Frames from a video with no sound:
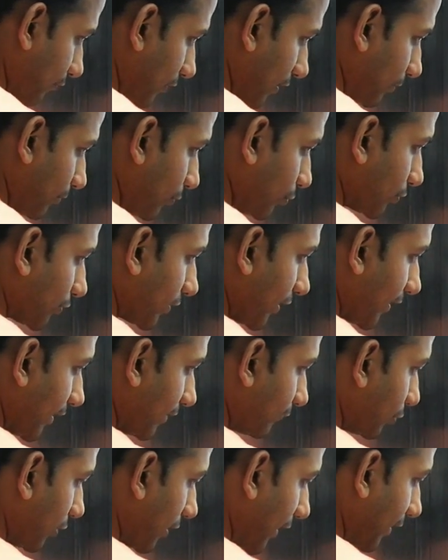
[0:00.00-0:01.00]
One more thing
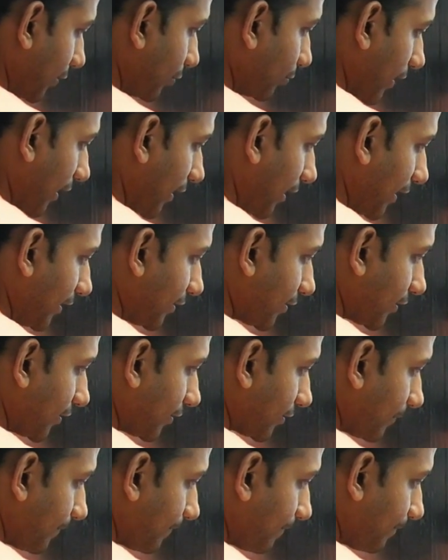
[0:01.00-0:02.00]
I would like to highlight
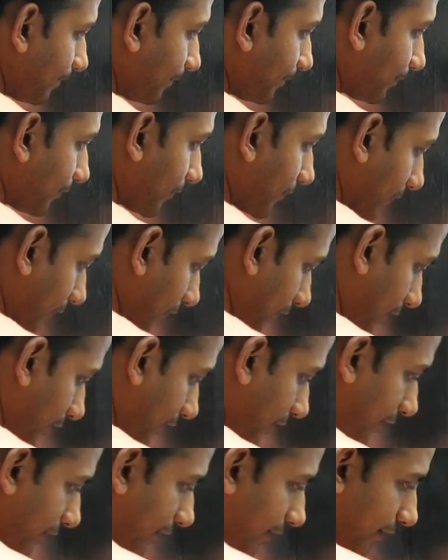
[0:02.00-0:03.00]
here,
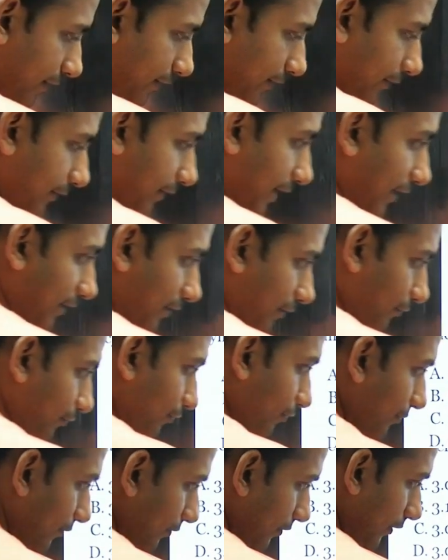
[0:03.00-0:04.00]
that
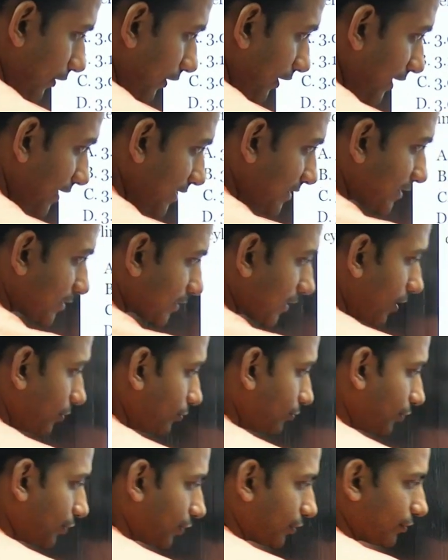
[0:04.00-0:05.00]
least
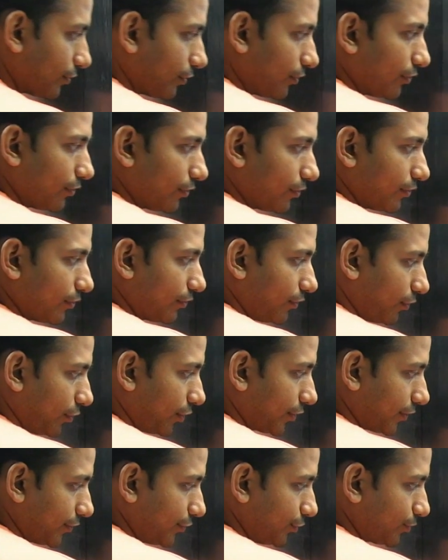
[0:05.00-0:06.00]
count,
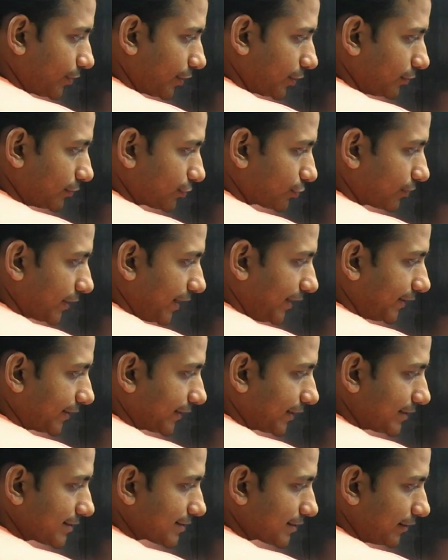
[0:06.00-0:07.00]
or you can also write
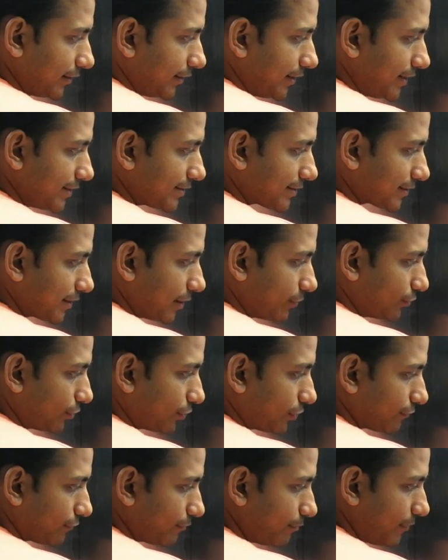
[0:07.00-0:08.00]
it as least count
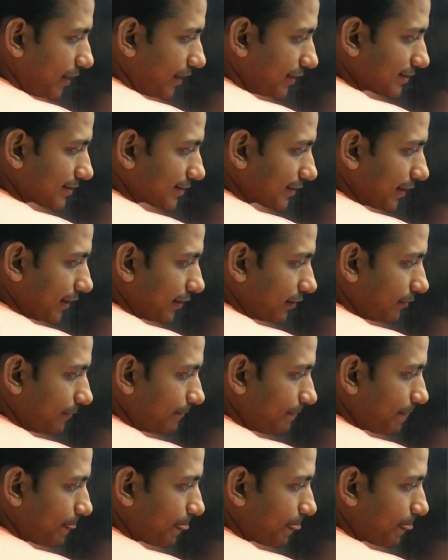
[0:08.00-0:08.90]
of main scale,